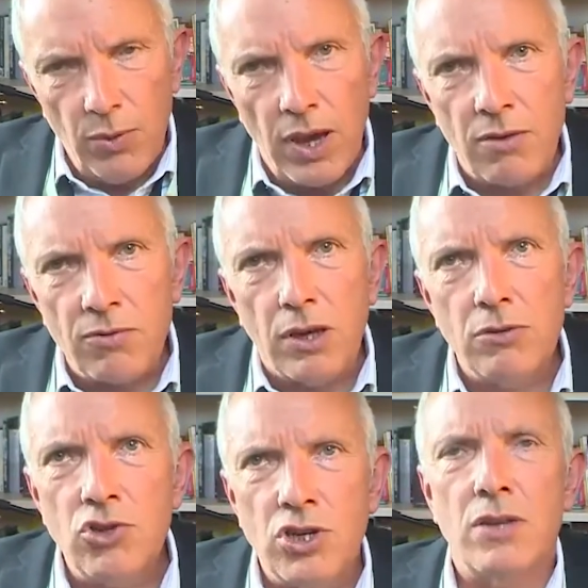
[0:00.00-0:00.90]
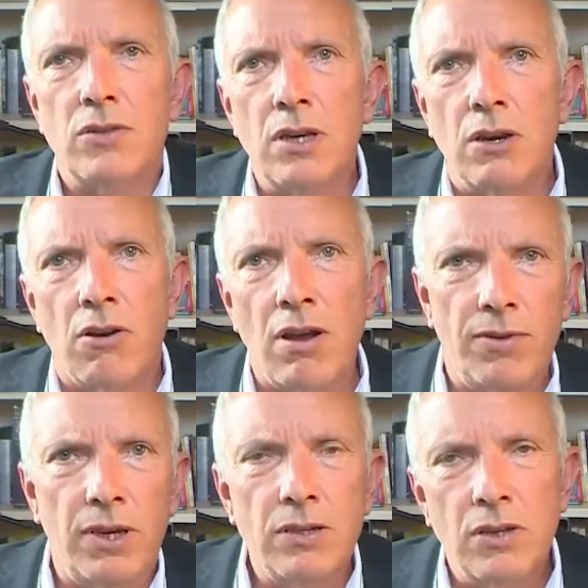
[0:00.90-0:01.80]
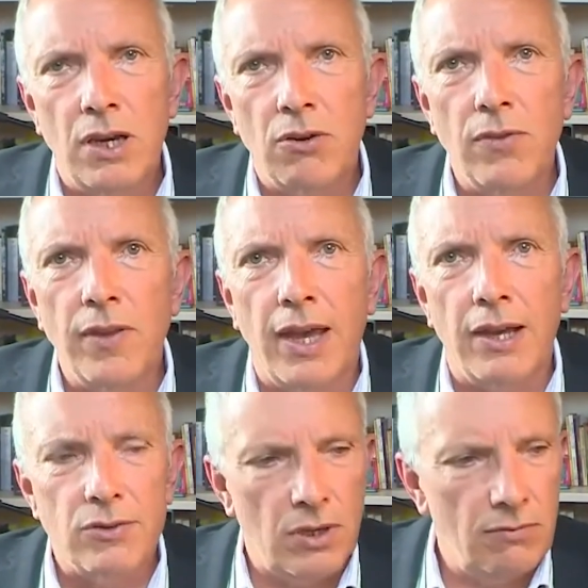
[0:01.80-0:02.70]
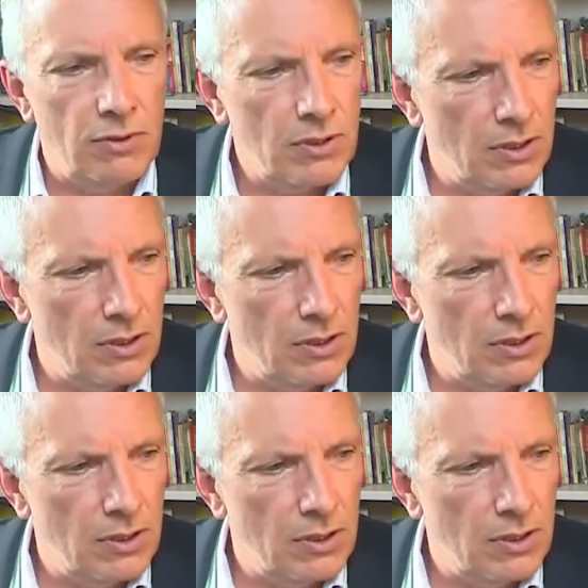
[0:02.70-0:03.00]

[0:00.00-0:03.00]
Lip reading: We have no jazzy graphics here on the Our Service.